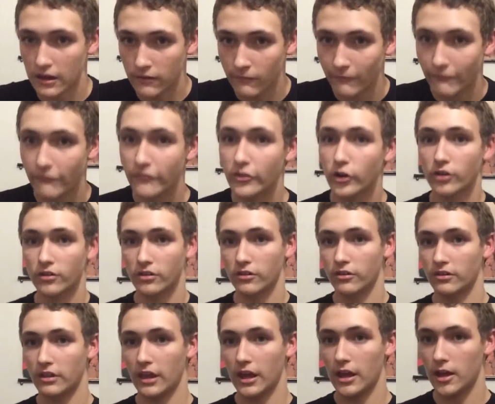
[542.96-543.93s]
it
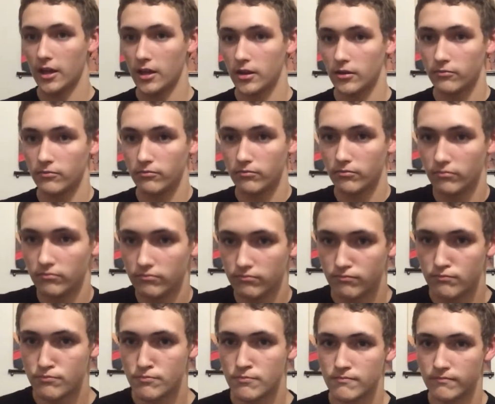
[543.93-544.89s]
further. They
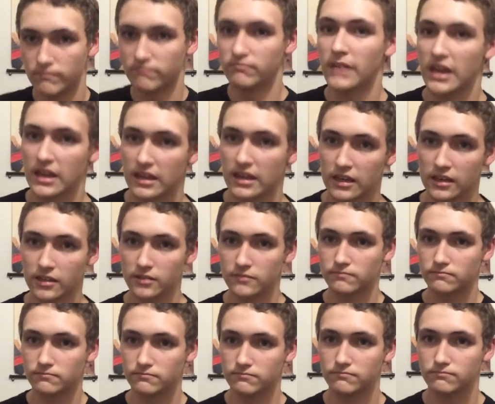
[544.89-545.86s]
make it
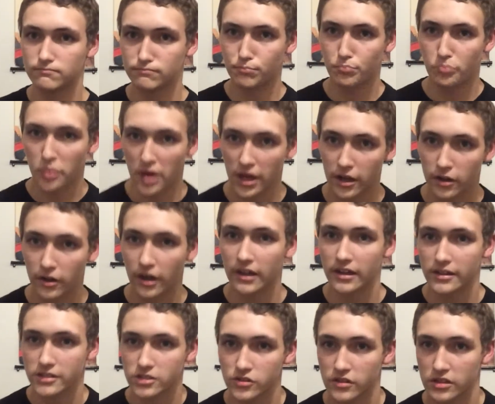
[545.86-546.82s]
better, I
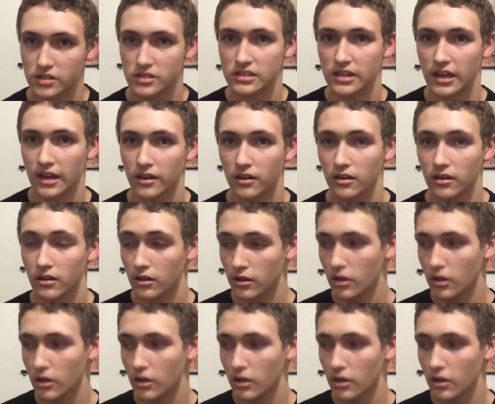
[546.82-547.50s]
guess you can say.